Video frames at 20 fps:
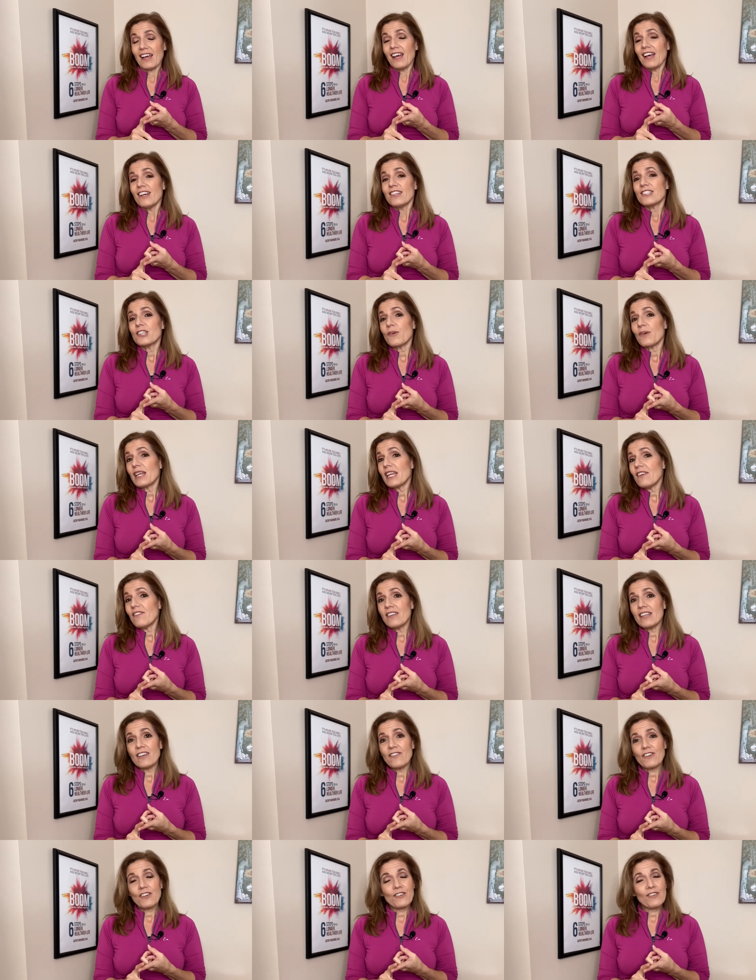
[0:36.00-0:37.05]
So even
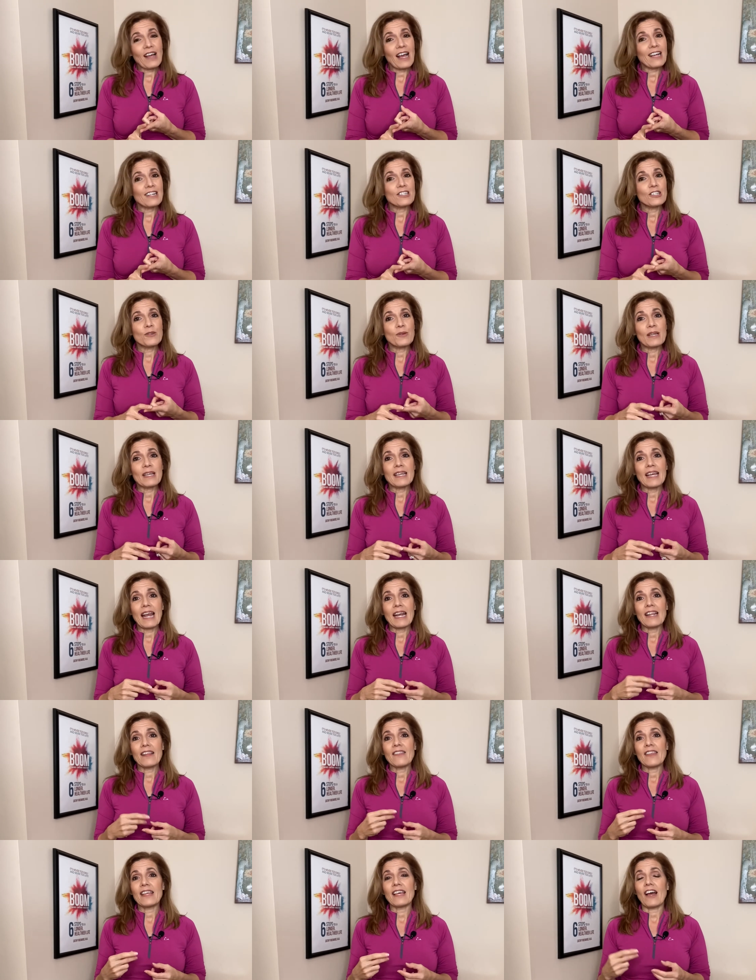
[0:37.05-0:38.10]
if you're not doing
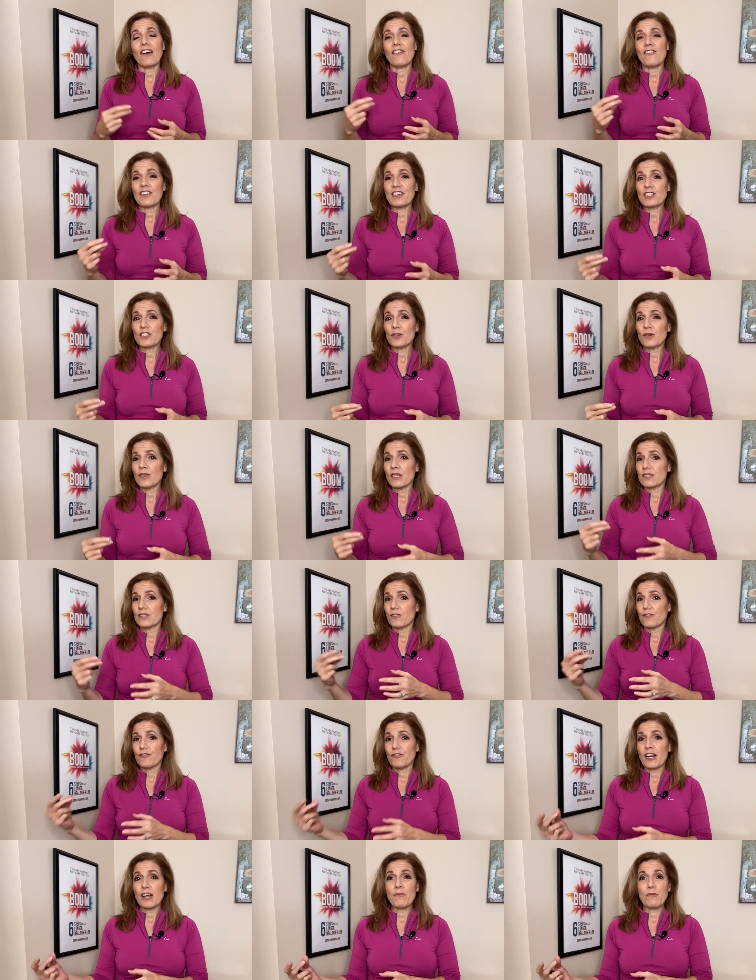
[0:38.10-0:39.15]
anything official that's a
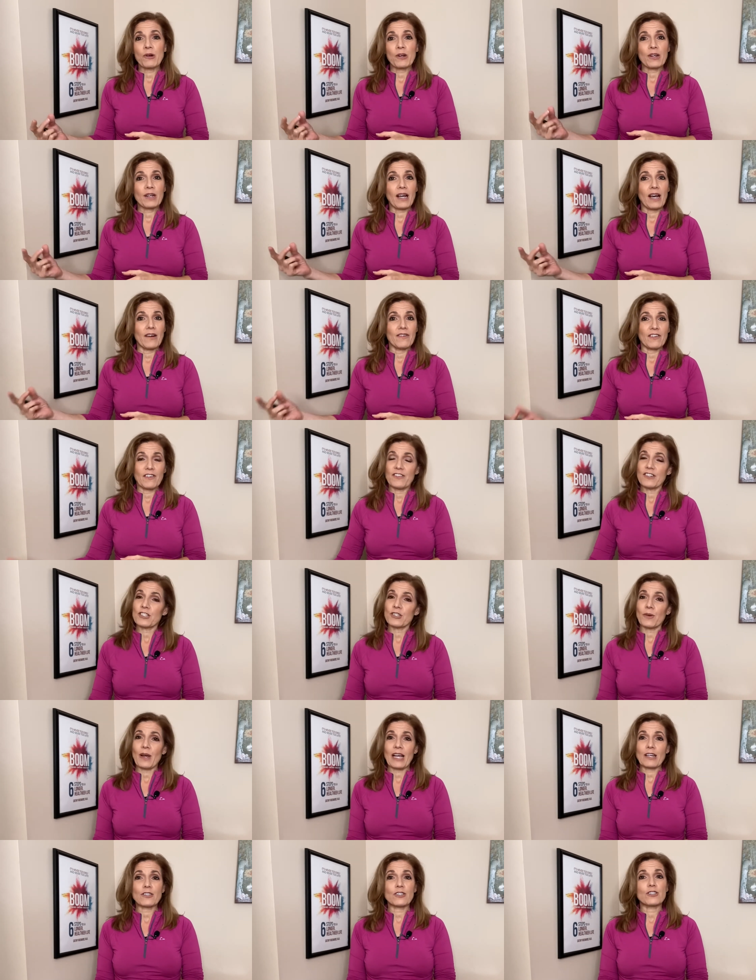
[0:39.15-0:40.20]
framework of official
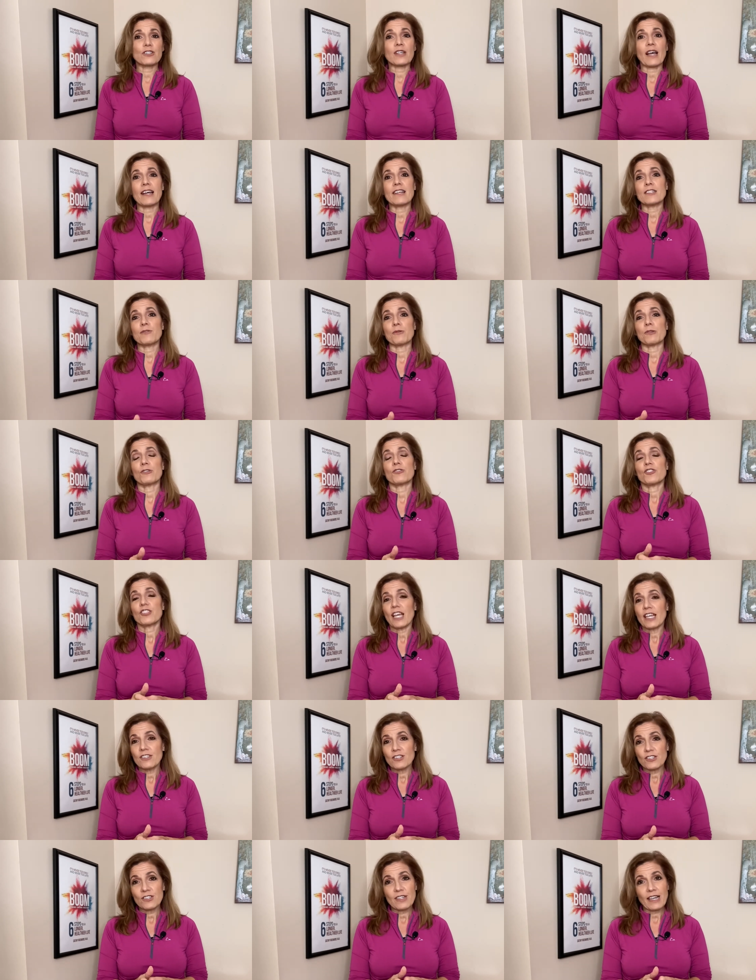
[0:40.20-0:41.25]
exercise where you
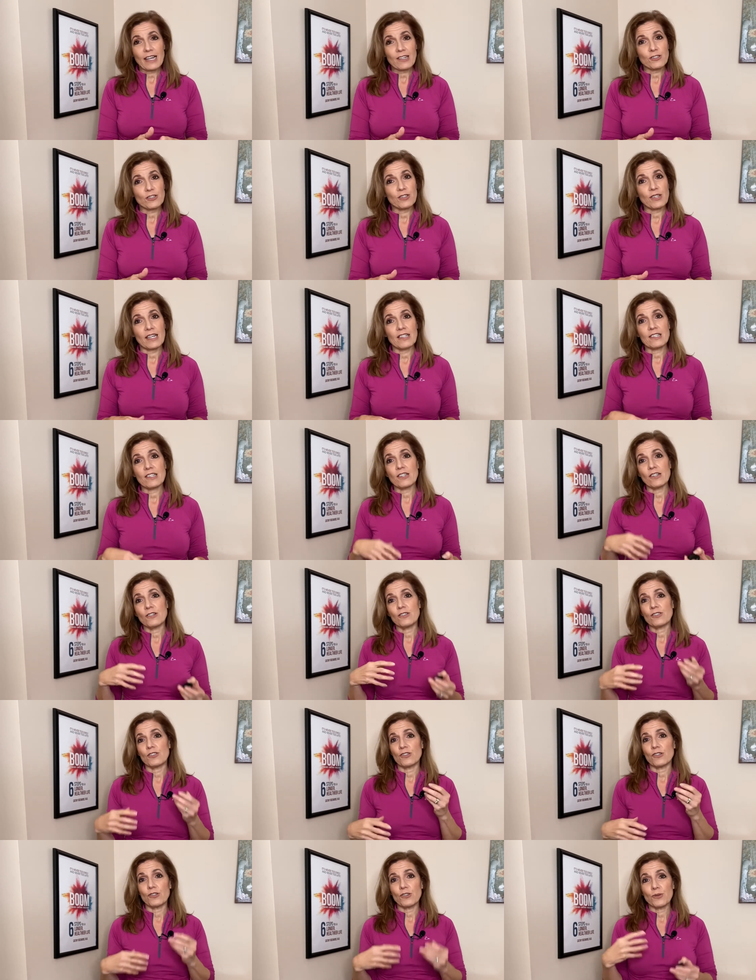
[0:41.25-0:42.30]
change into exercise clothes
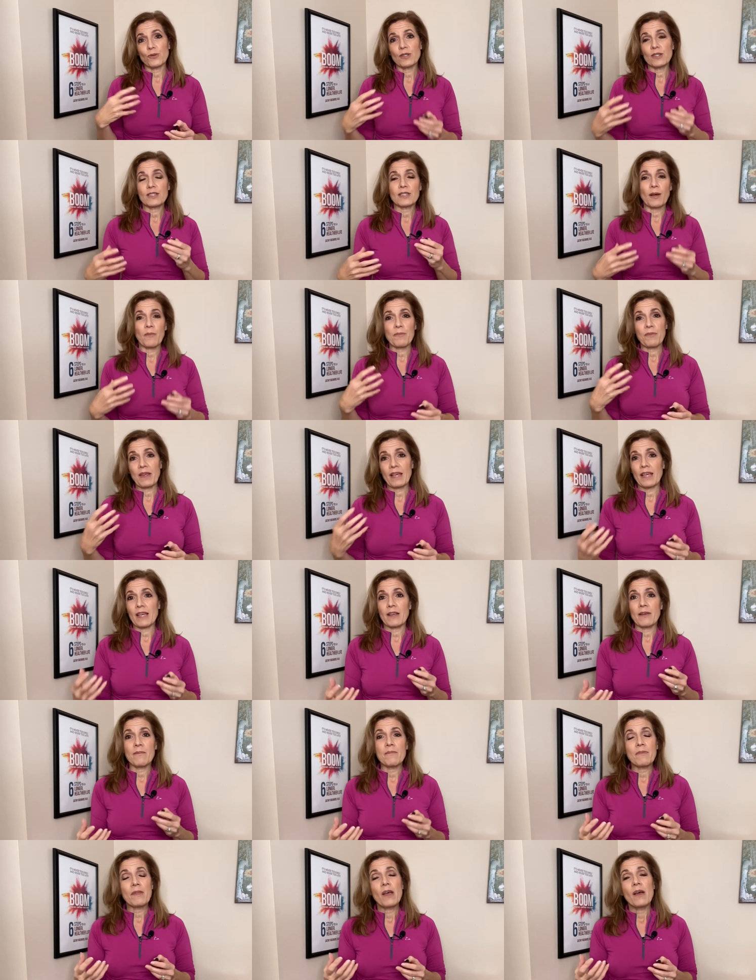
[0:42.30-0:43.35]
and you're doing something
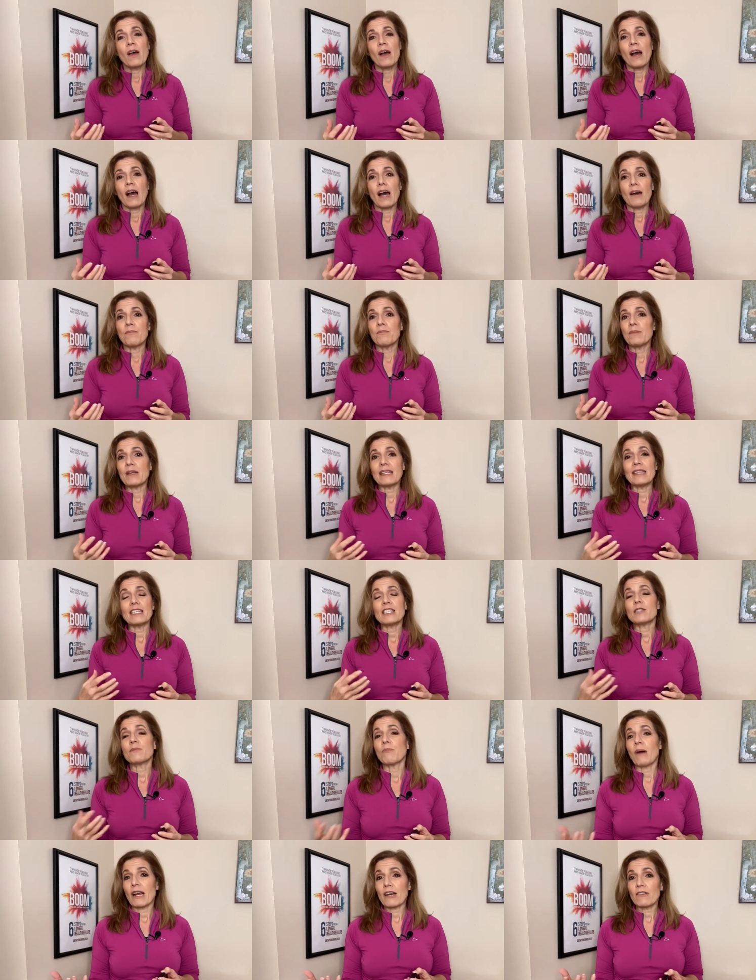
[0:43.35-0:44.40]
at
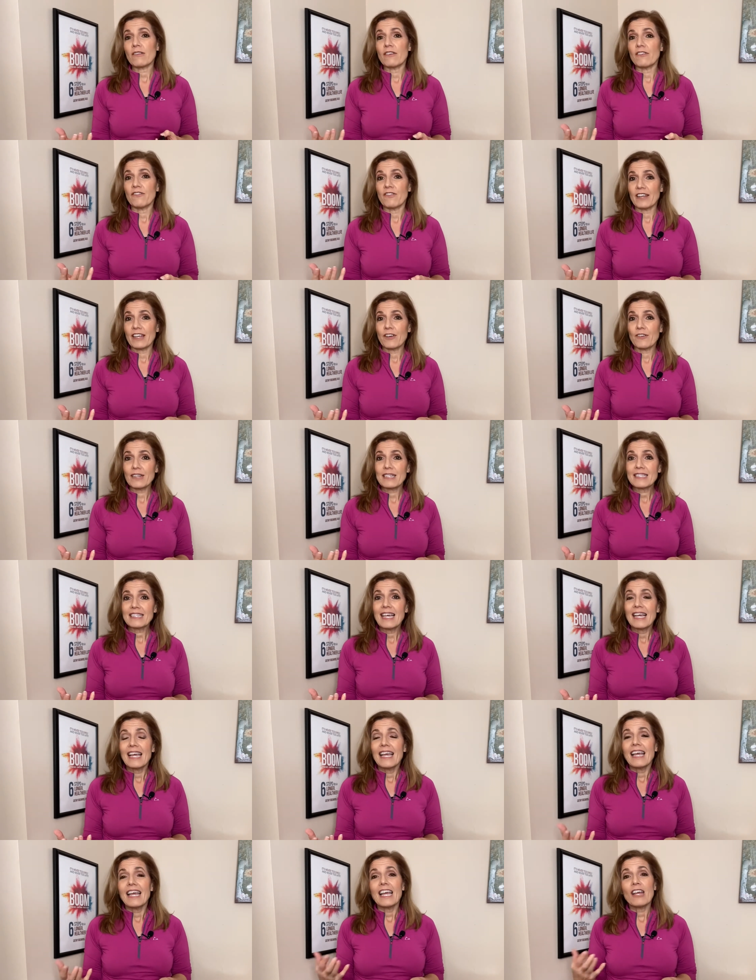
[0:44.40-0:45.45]
least moderately vigorous,
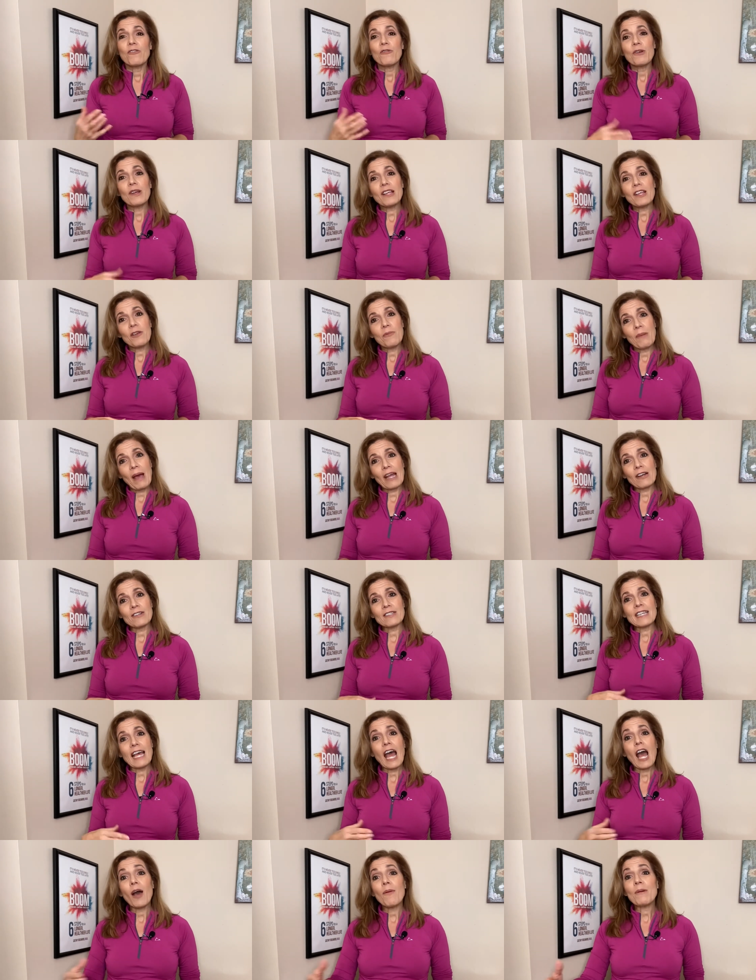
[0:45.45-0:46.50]
it really matters
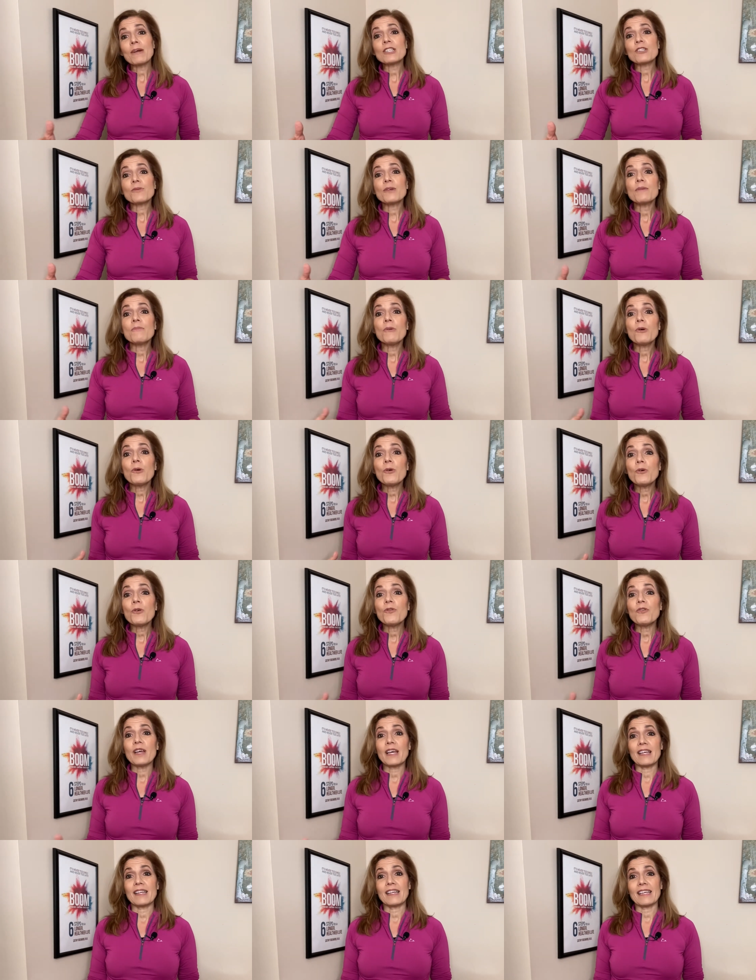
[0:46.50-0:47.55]
how much we move
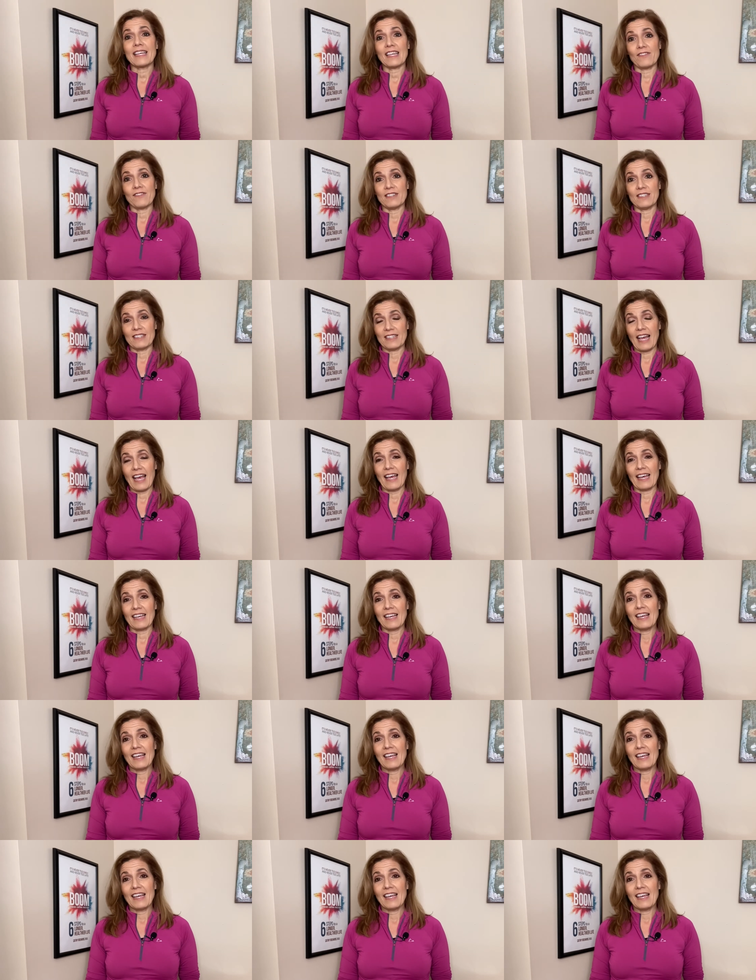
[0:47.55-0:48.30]
in a given day.